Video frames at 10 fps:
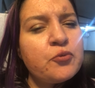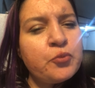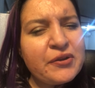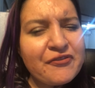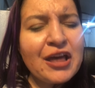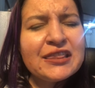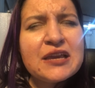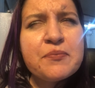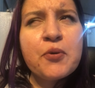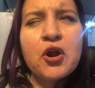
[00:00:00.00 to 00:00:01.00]
We
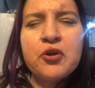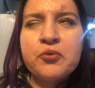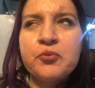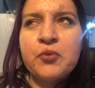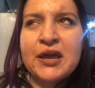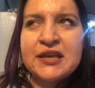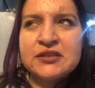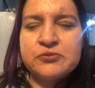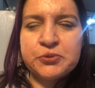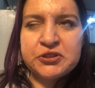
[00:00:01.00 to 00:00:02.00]
finally part
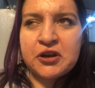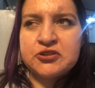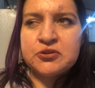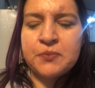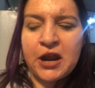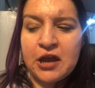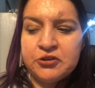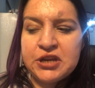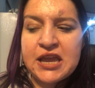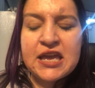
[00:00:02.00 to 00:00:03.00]
ways with Dr.
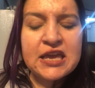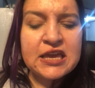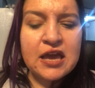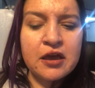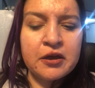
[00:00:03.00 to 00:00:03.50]
Brown. He